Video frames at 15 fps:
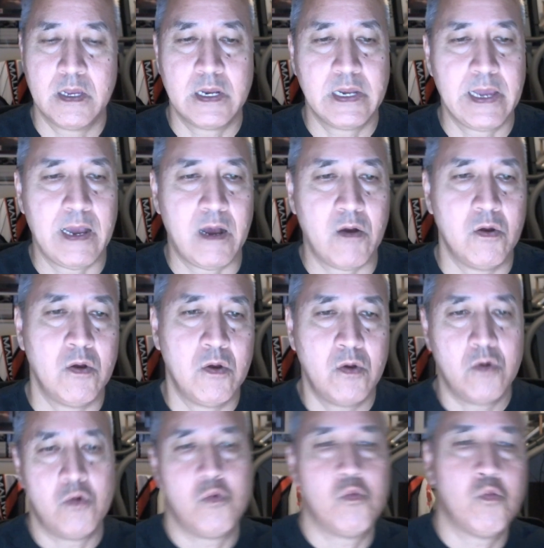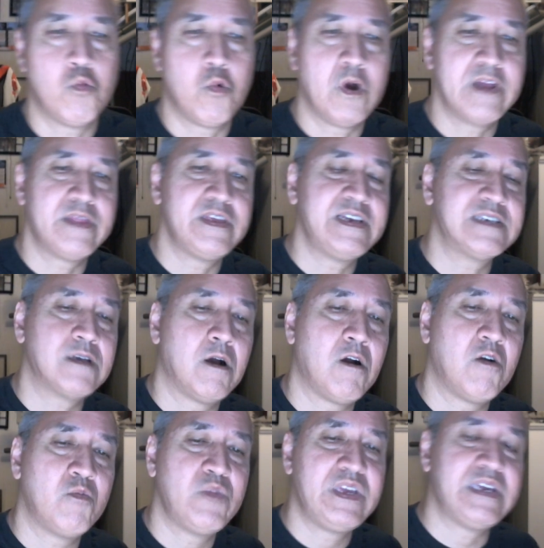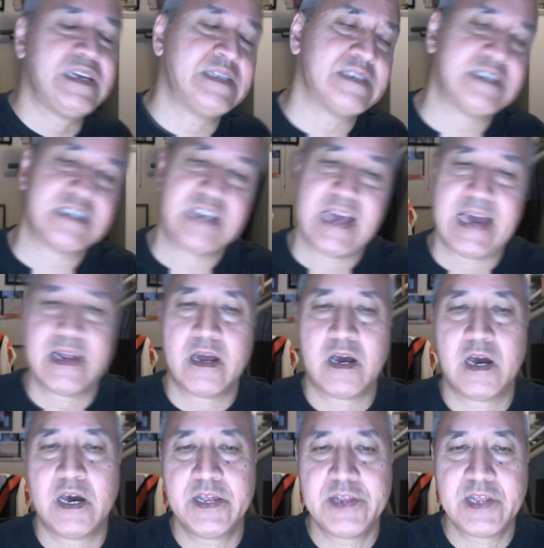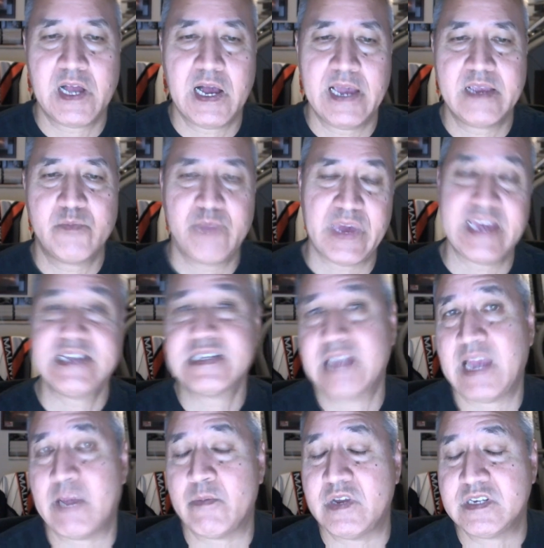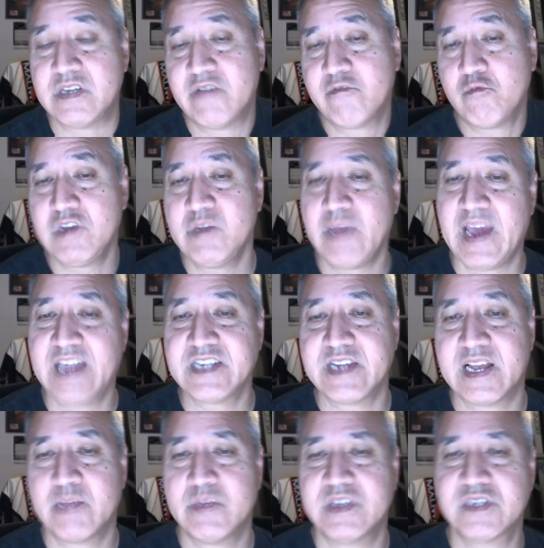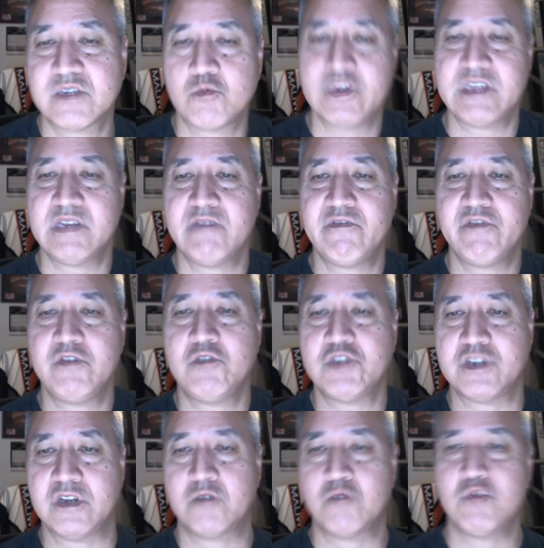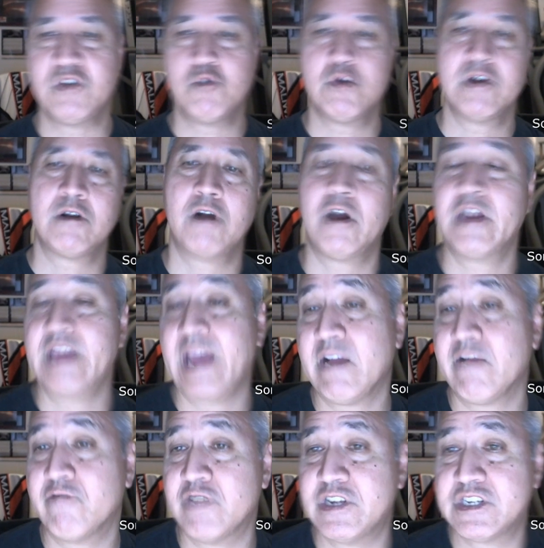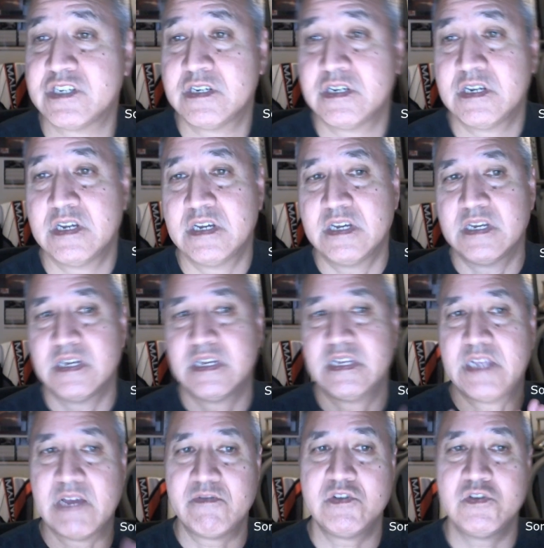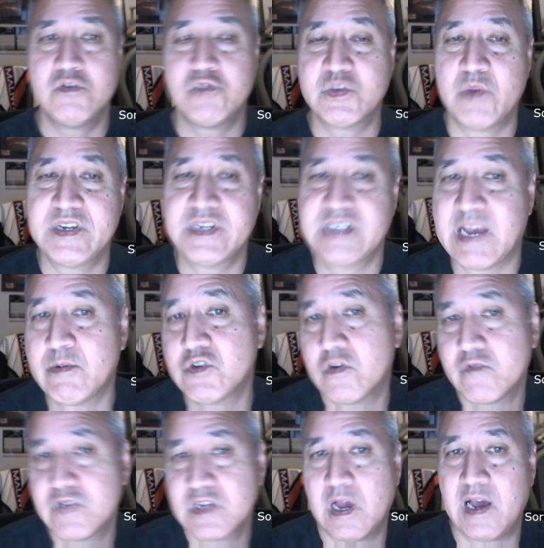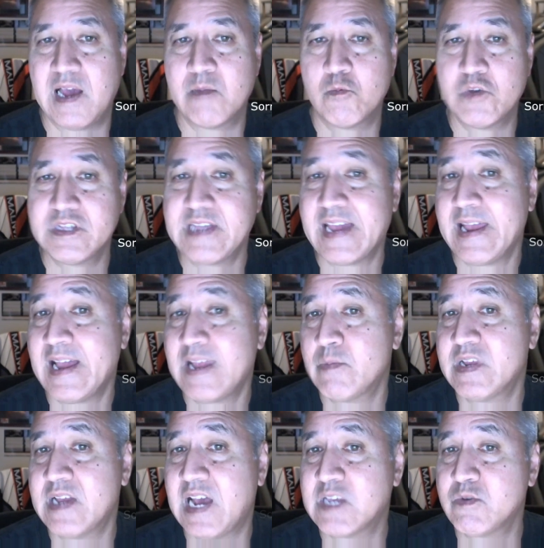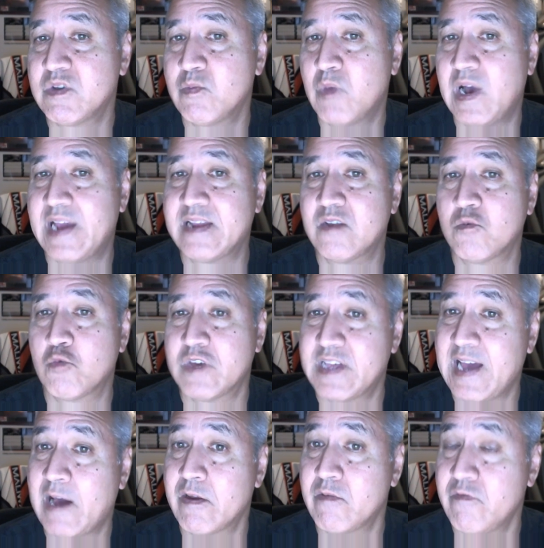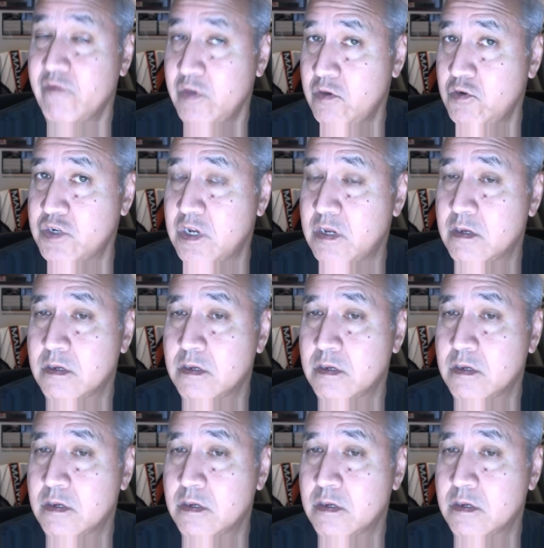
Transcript: now what this all means is that unlike base damage, if we match elements with Infusion, we will on average never do as much damage over time with that element as we might without Infusion.